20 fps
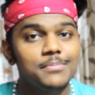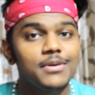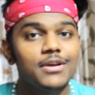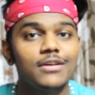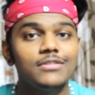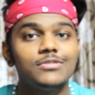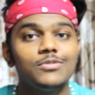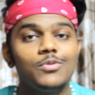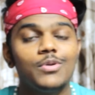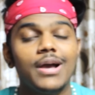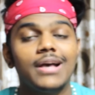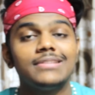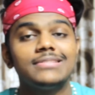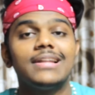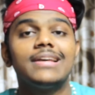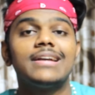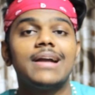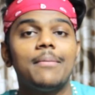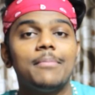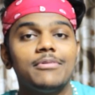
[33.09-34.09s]
Because you guys
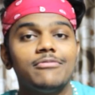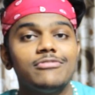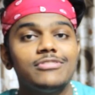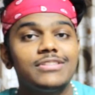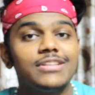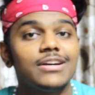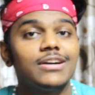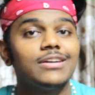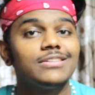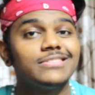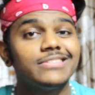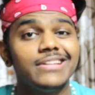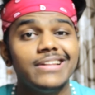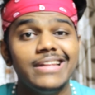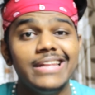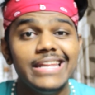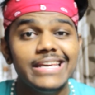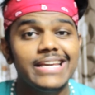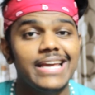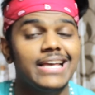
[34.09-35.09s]
like comment with the
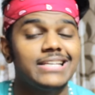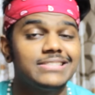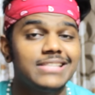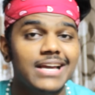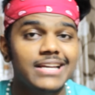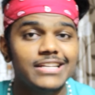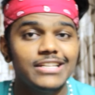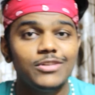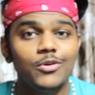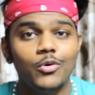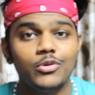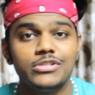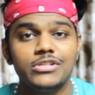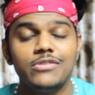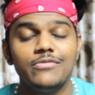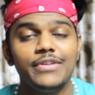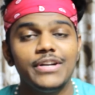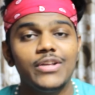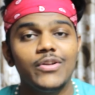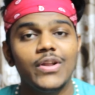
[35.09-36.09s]
link exactly, the
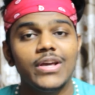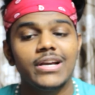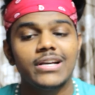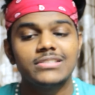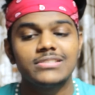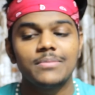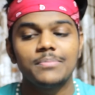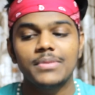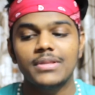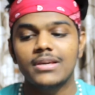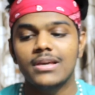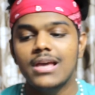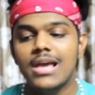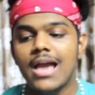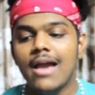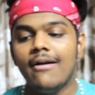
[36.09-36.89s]
original video link or something.